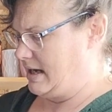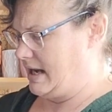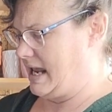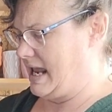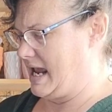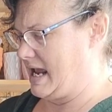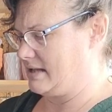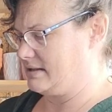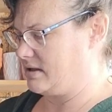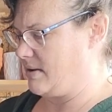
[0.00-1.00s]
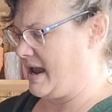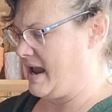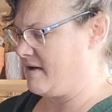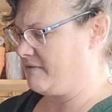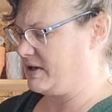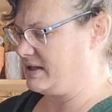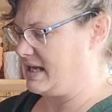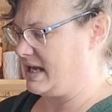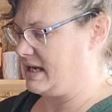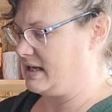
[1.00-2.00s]
And so
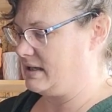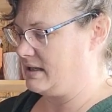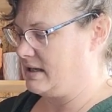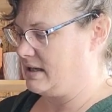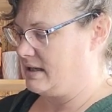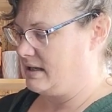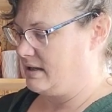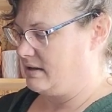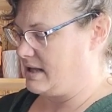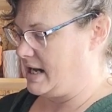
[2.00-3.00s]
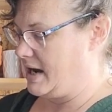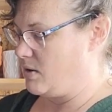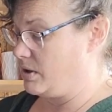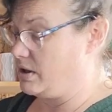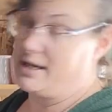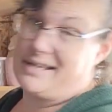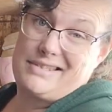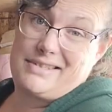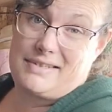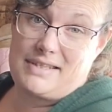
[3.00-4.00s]
everything that I ordered
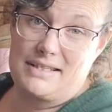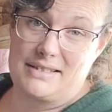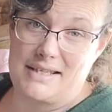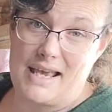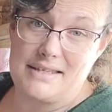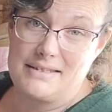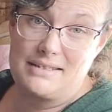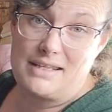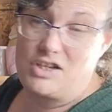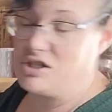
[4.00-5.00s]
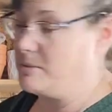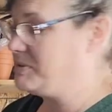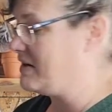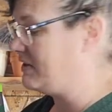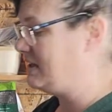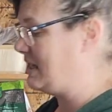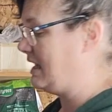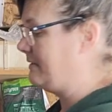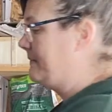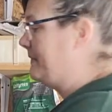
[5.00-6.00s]
it says they shipped everything.